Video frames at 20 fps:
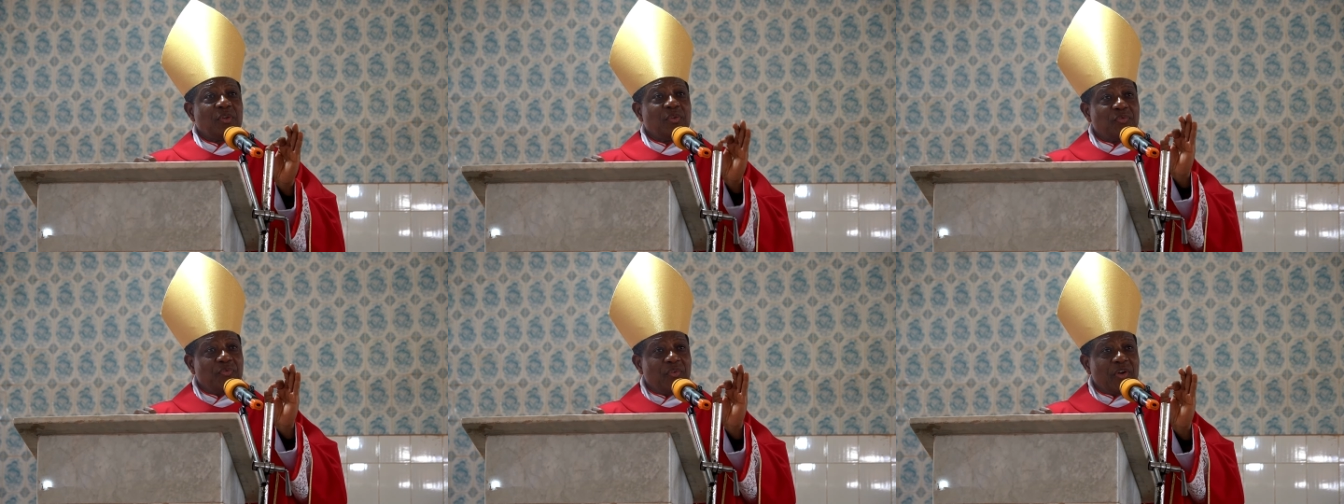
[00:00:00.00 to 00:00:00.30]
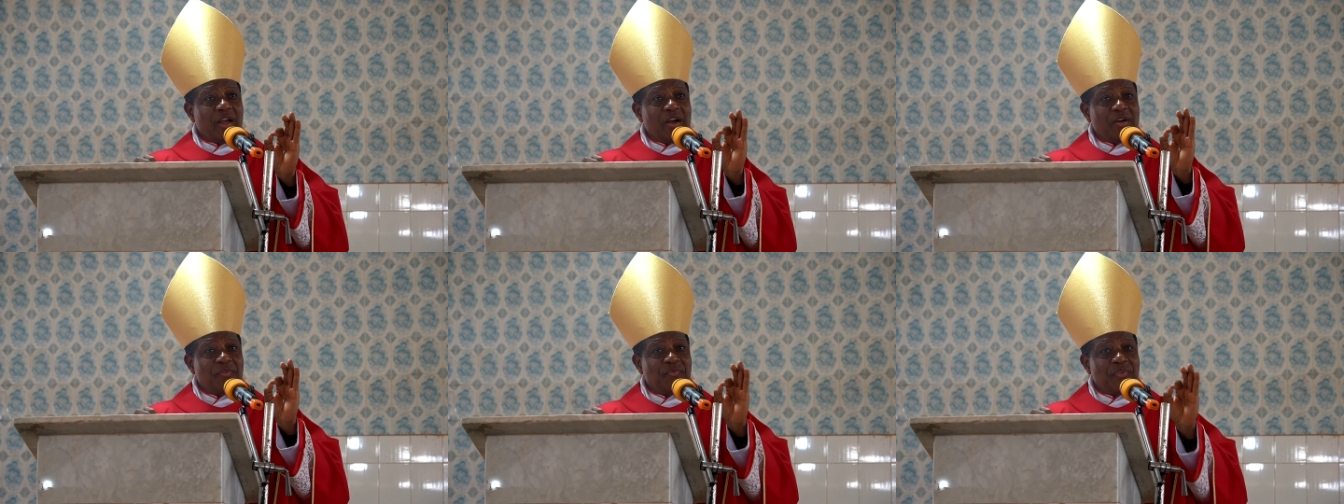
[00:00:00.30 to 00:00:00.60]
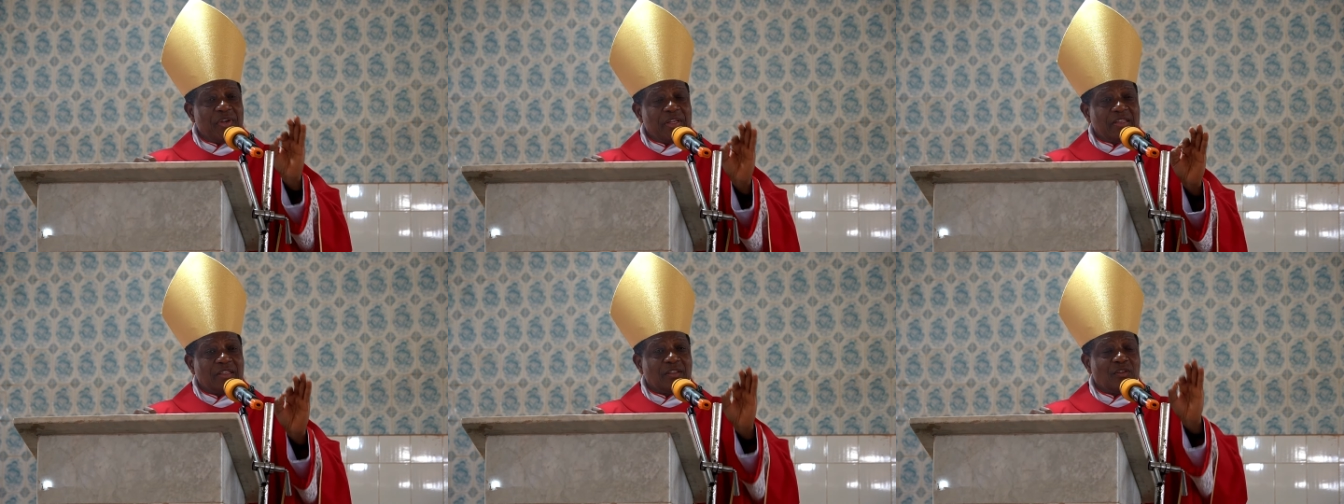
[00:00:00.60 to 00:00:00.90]
for your
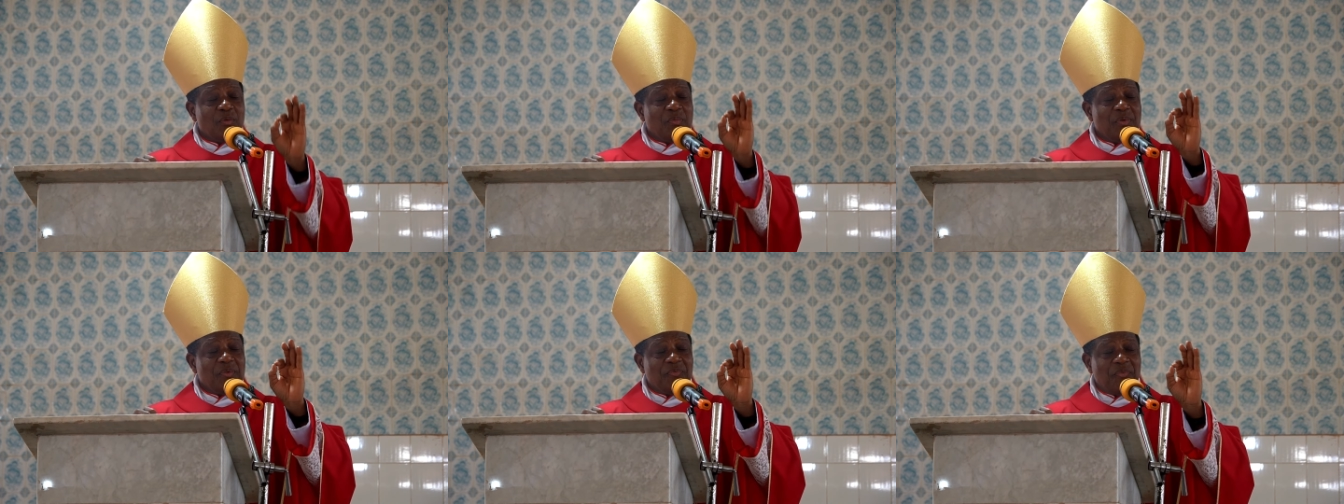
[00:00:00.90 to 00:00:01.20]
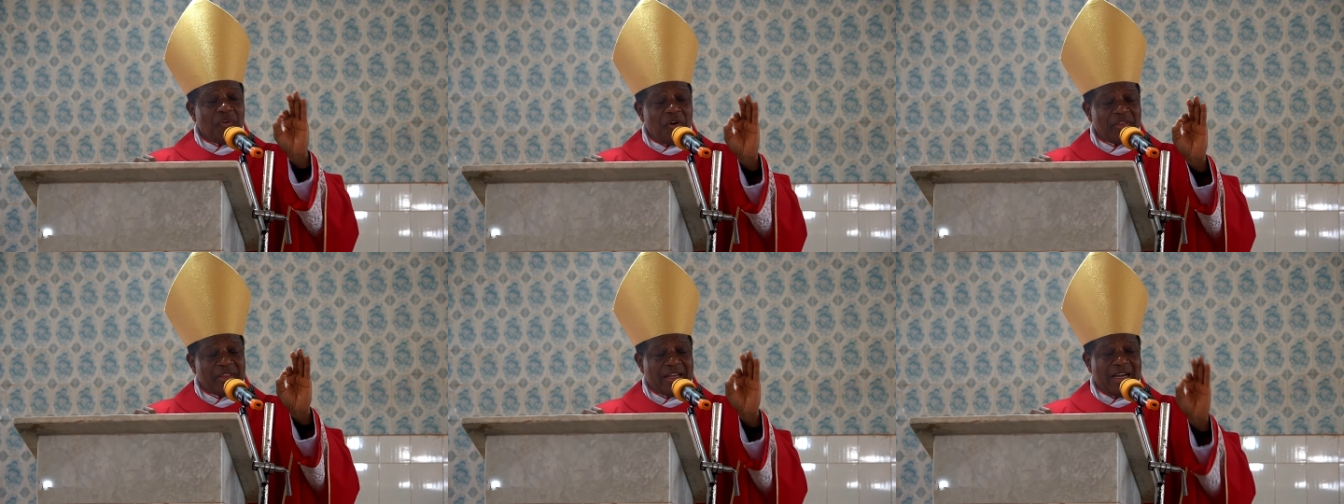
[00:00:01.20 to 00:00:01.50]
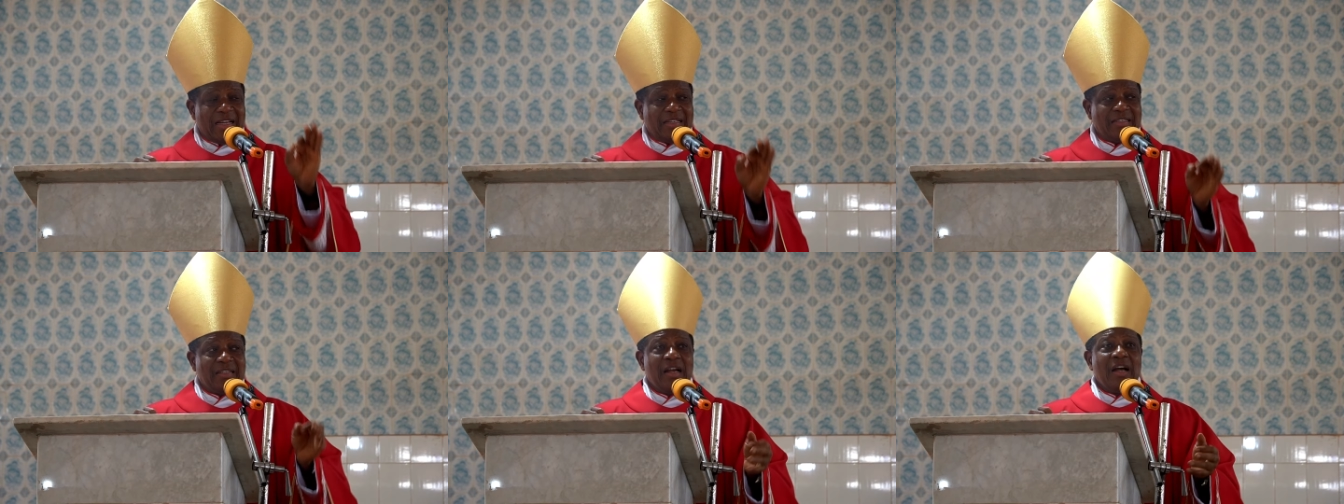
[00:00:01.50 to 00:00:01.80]
faith to be
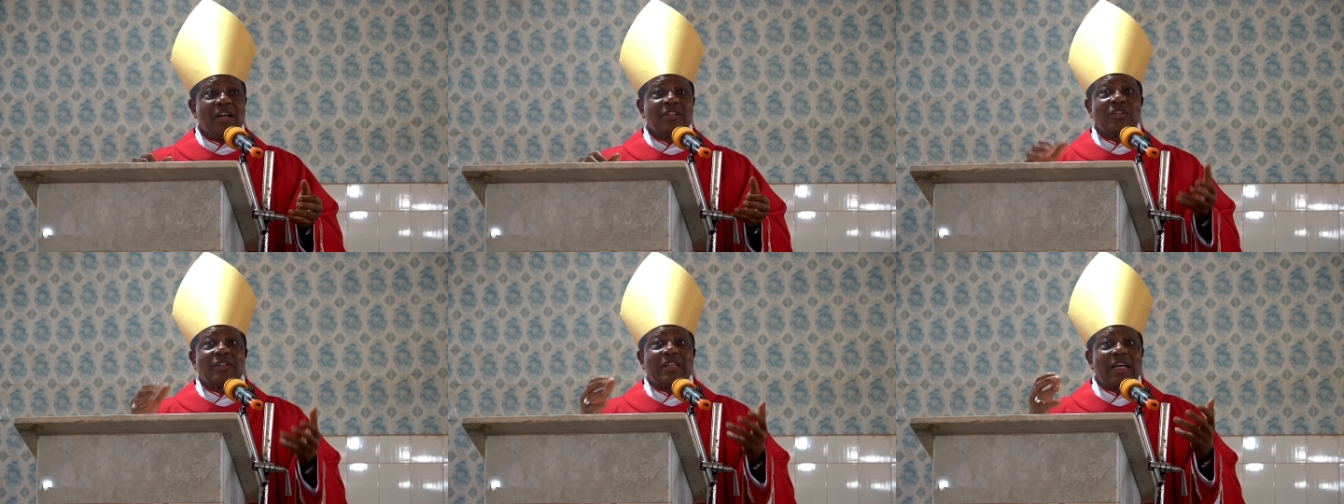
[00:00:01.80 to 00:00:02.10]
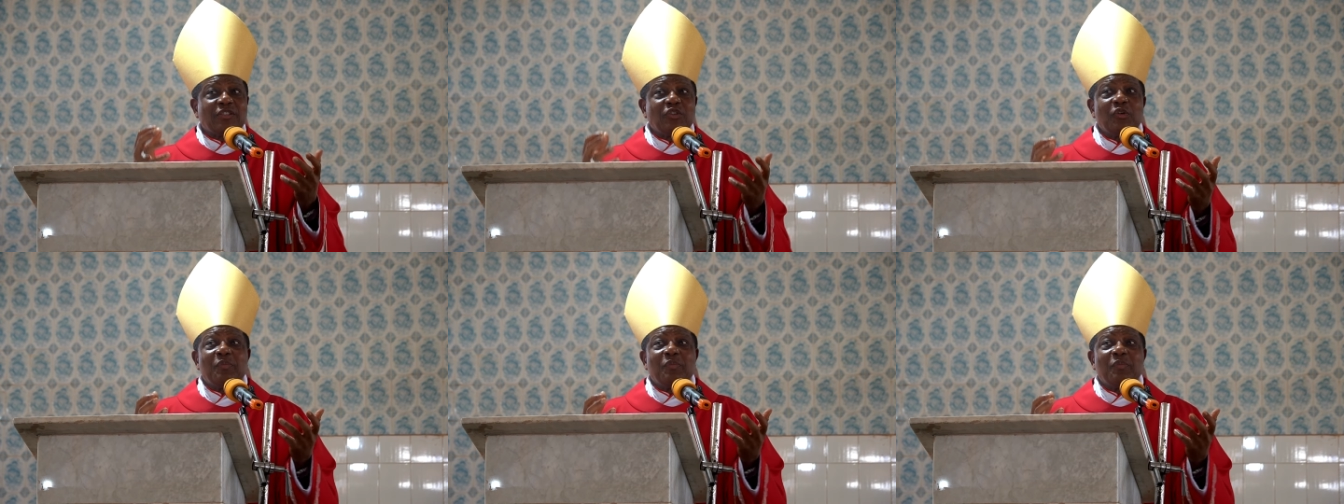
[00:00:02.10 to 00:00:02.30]
furthered, so that